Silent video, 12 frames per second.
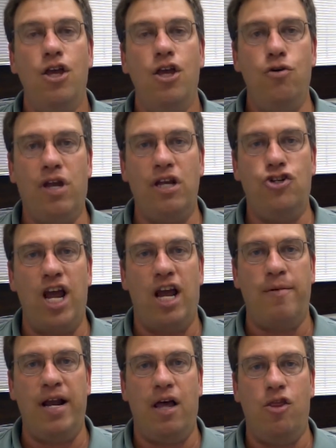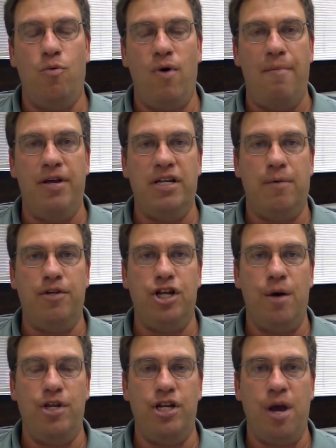You can check me out on the web at
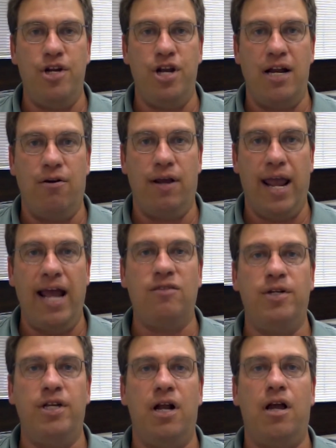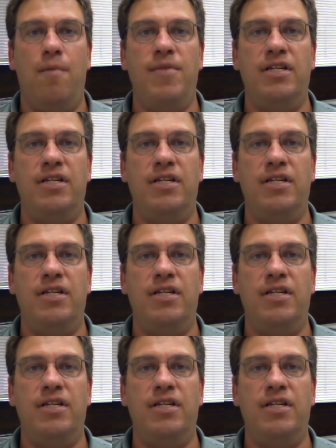www.aaronkatsman.com.